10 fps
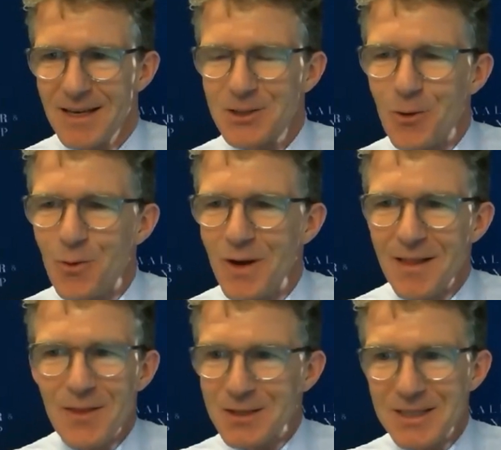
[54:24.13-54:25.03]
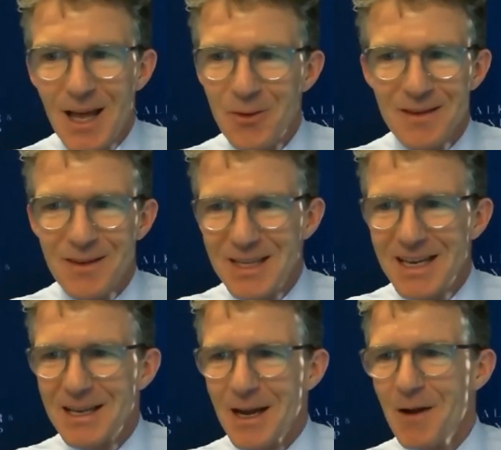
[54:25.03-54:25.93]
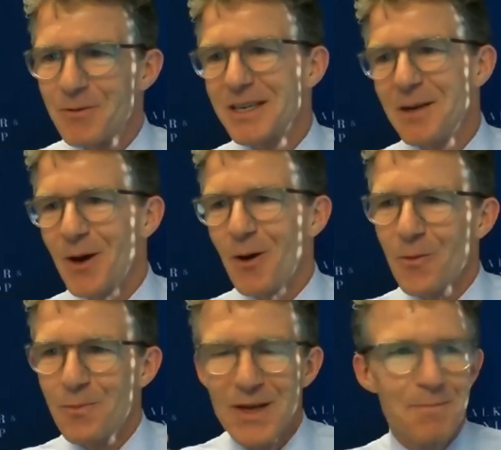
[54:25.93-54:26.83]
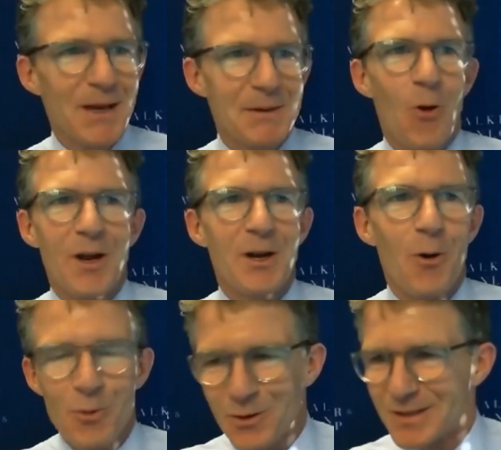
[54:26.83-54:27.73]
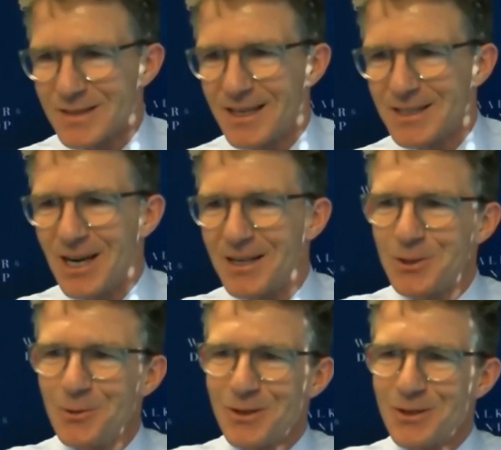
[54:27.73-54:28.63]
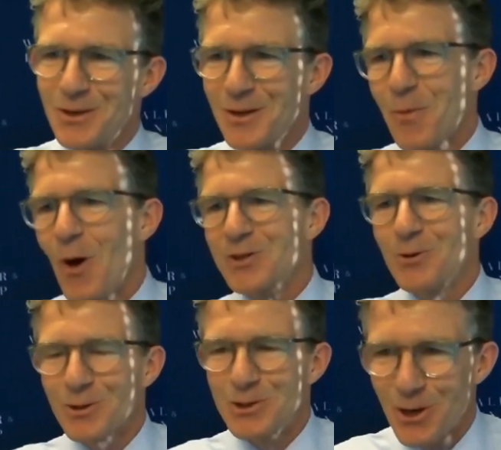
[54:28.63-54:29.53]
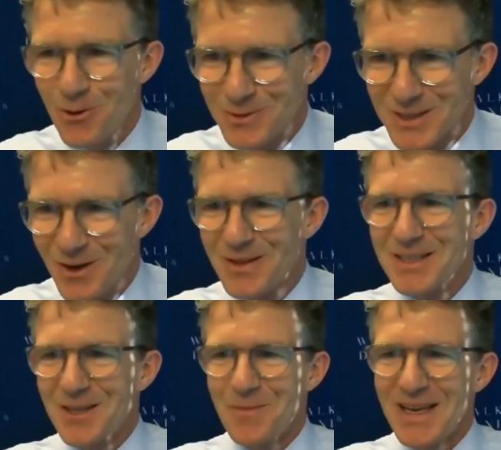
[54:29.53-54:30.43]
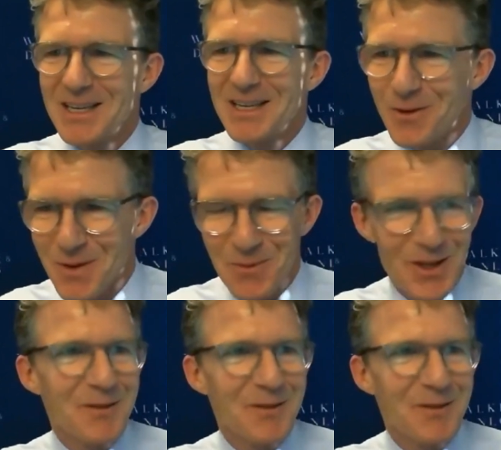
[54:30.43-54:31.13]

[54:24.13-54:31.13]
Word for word: So there's nothing, there's like, I was thinking about all the big Bitcoin owners like John Tudor, uh, Paul Tudor Jones and all these other big hedge fund people.